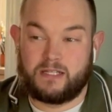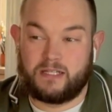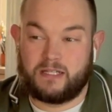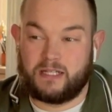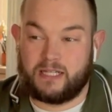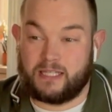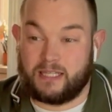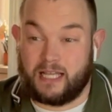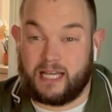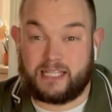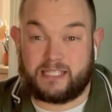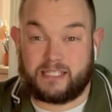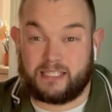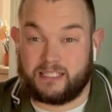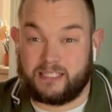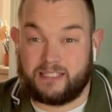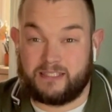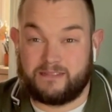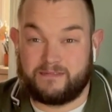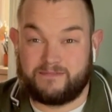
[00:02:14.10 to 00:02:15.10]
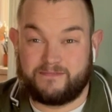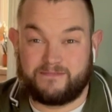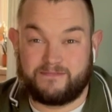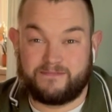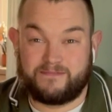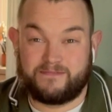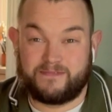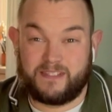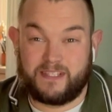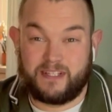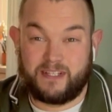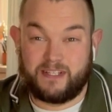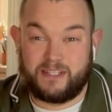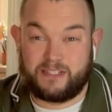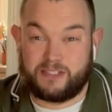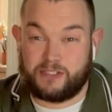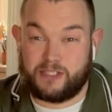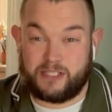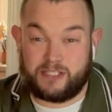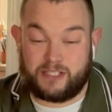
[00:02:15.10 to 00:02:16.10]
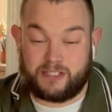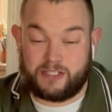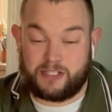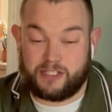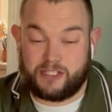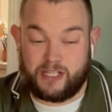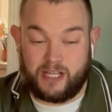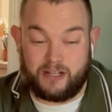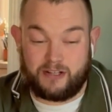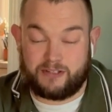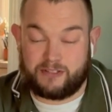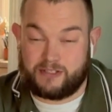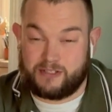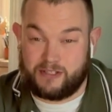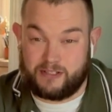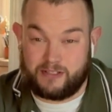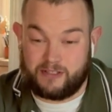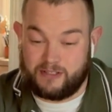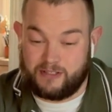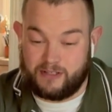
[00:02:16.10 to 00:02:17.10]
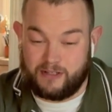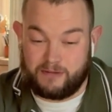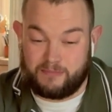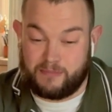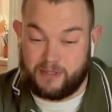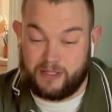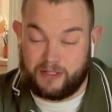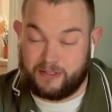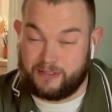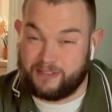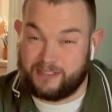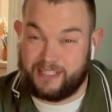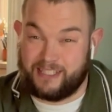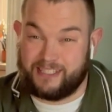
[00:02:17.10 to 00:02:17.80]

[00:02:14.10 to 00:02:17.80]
And lastly, Jesus shares a meal